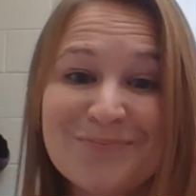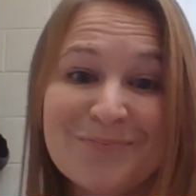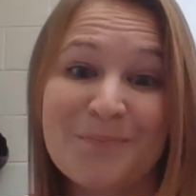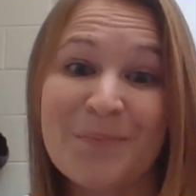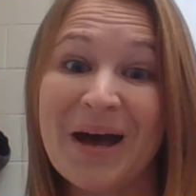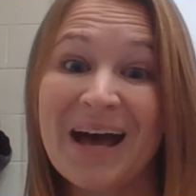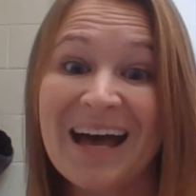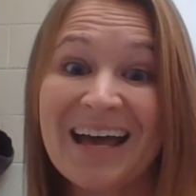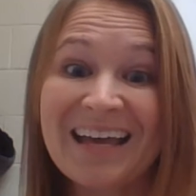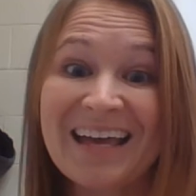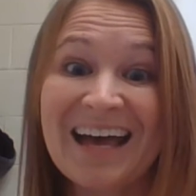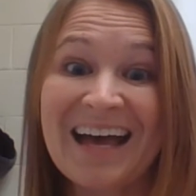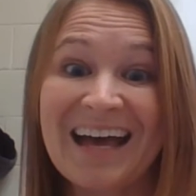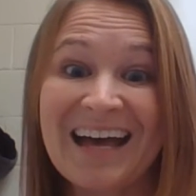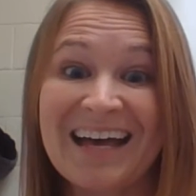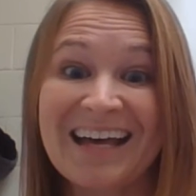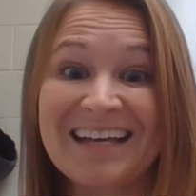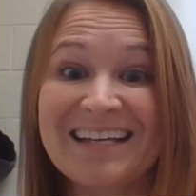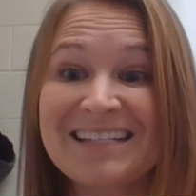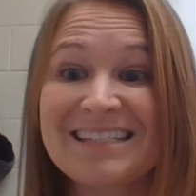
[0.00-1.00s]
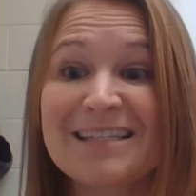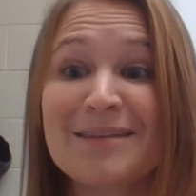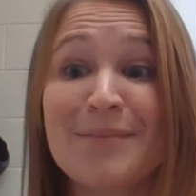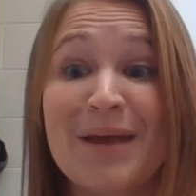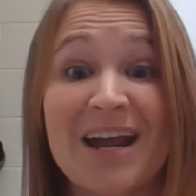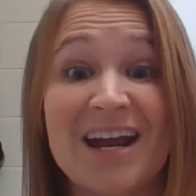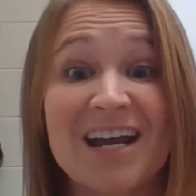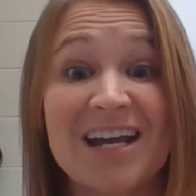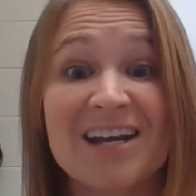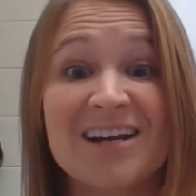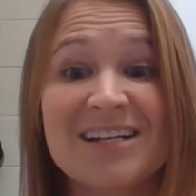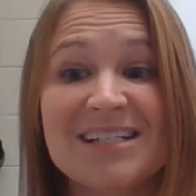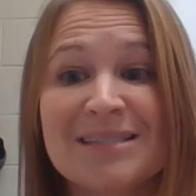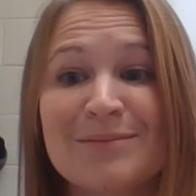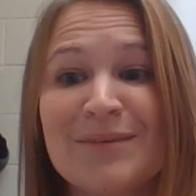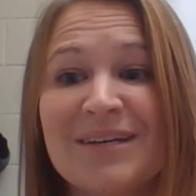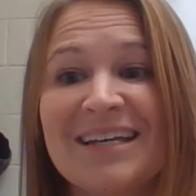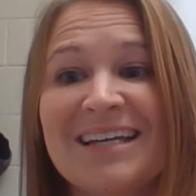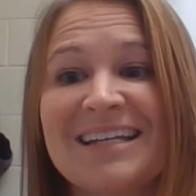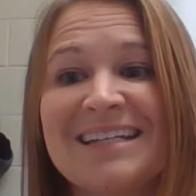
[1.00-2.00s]
Bye, guys. Merry
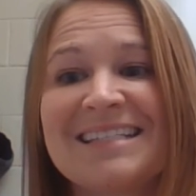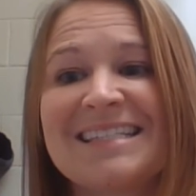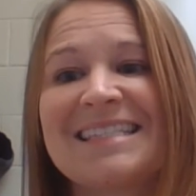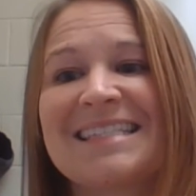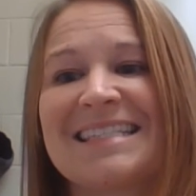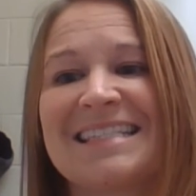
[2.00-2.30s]
Christmas.